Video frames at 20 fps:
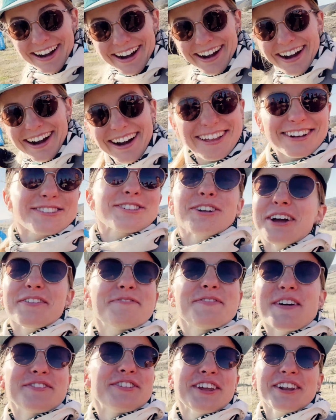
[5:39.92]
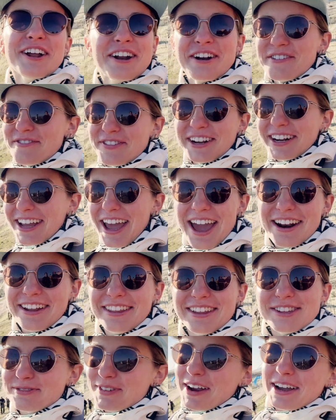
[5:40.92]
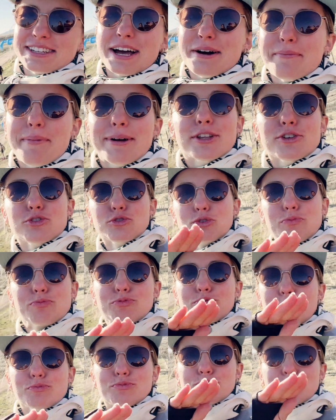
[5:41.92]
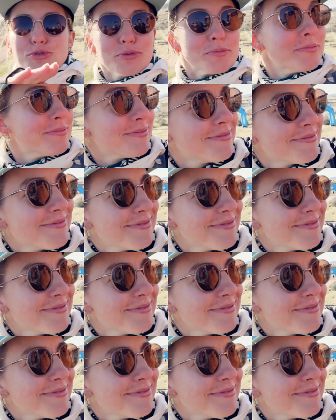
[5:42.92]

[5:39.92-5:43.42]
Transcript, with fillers: there's only 1,500 feet of gain on this race. I'm about to zoom, zoom, zoom.